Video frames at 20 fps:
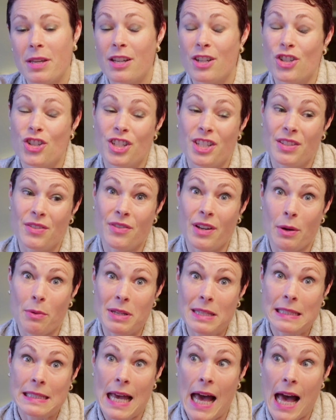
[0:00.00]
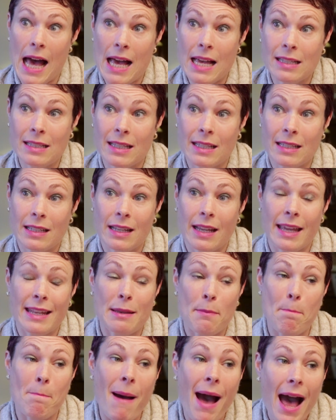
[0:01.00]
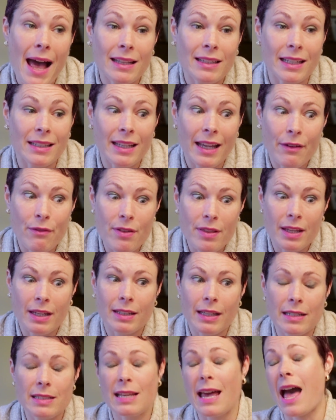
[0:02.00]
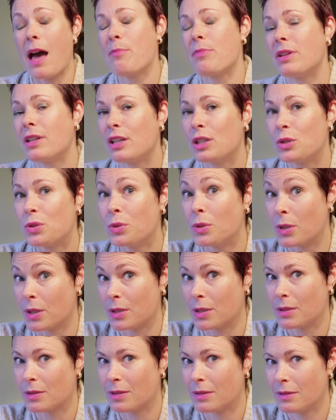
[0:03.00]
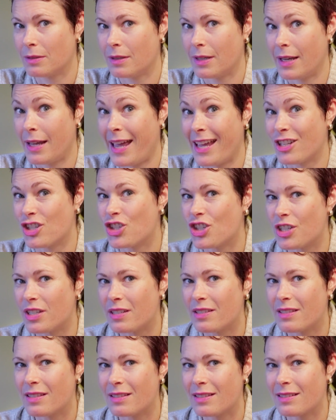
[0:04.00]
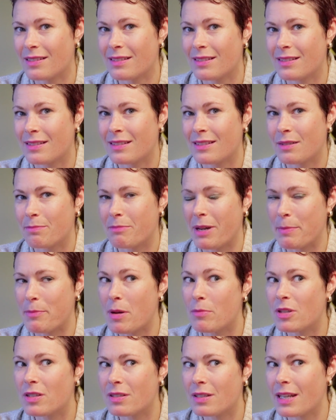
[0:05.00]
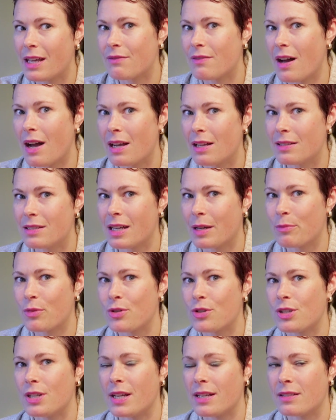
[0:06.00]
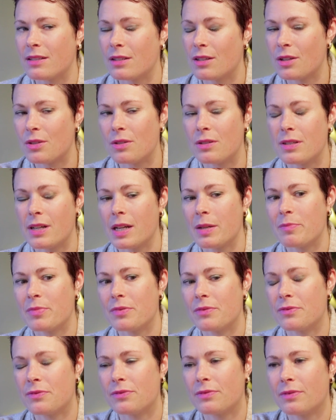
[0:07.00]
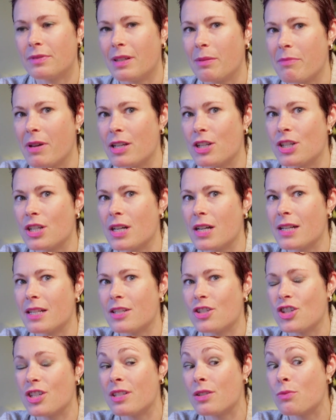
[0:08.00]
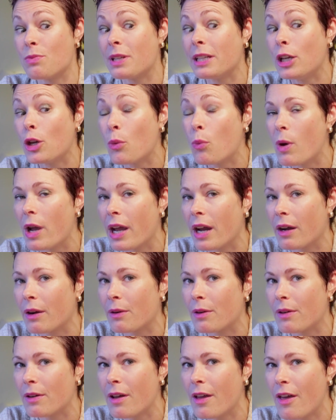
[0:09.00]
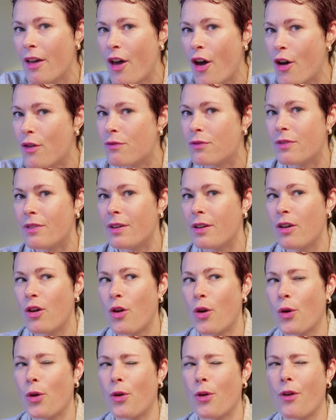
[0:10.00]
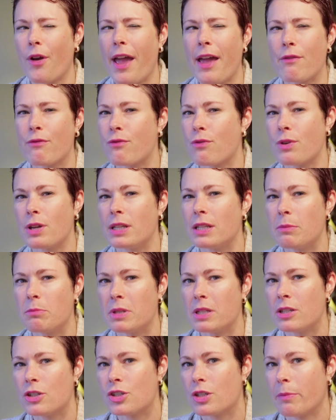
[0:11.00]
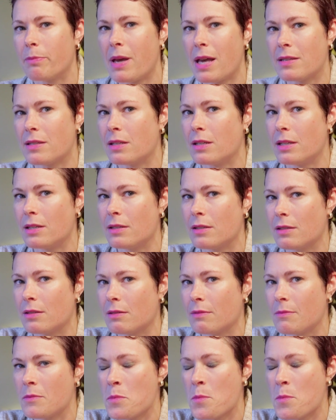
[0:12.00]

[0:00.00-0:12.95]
Because she's very sad and mad at everything that's happening to her. And she's... My mom doesn't have Alzheimer's, she has another type of dementia, and she's really aware of her every diminished capacities.